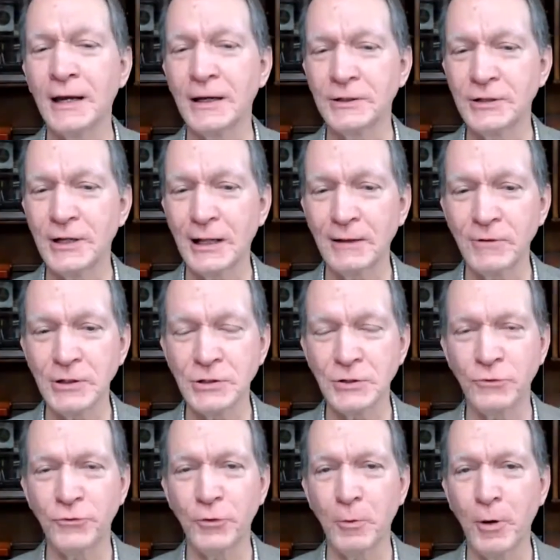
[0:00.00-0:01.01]
television
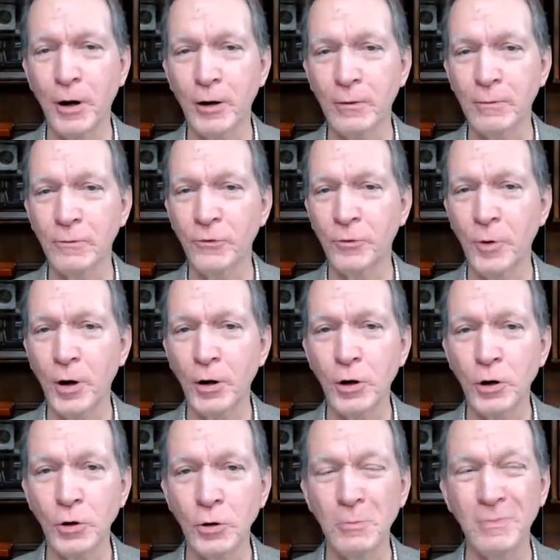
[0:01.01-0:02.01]
from our
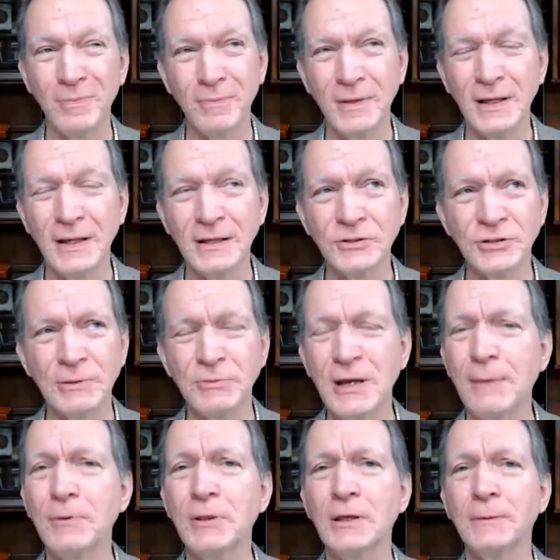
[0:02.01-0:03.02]
home
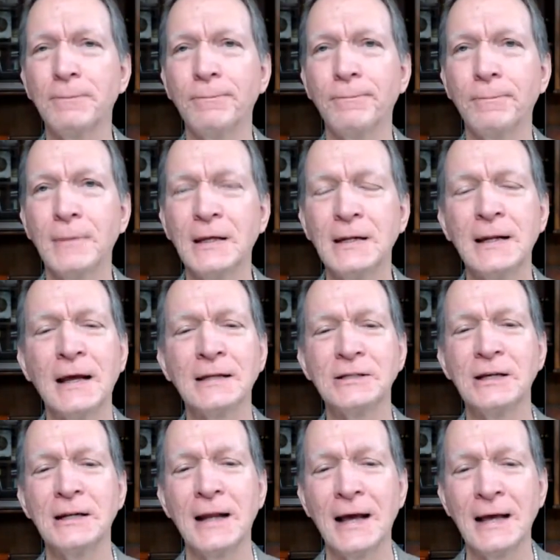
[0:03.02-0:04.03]
sometime in the mid
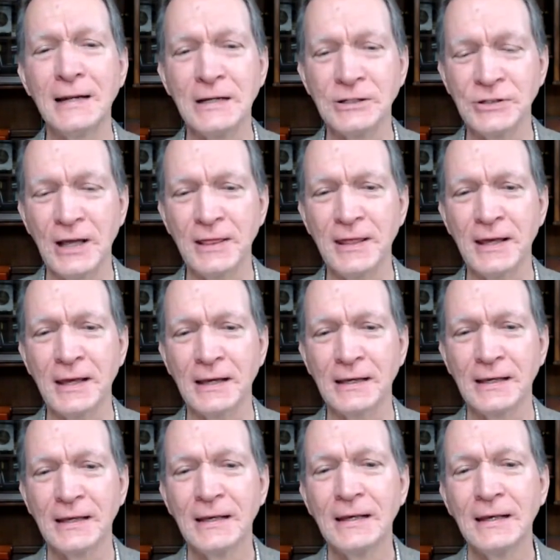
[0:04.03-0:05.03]
1990s, I think,
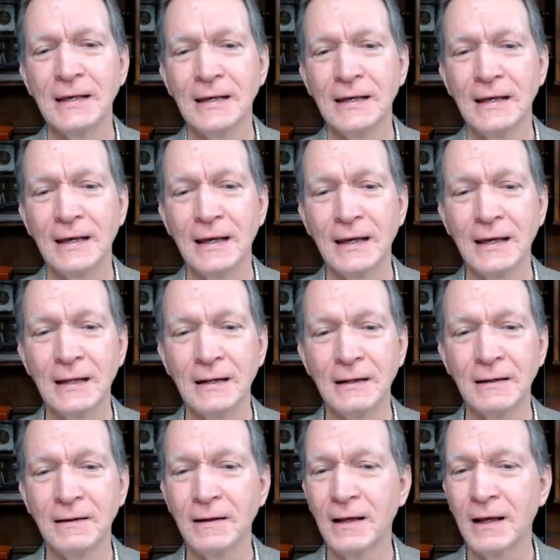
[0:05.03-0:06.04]

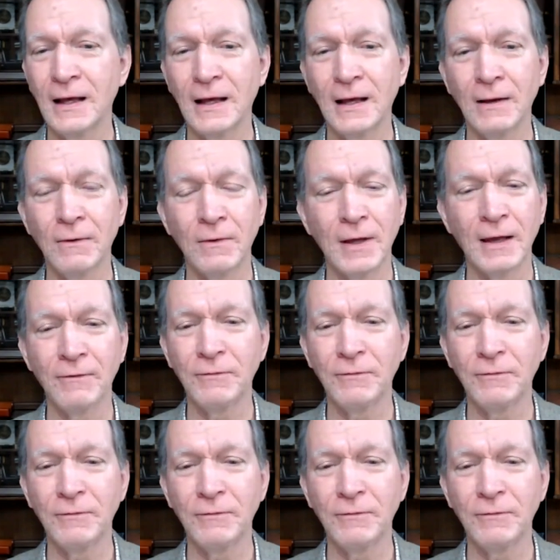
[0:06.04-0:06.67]
and have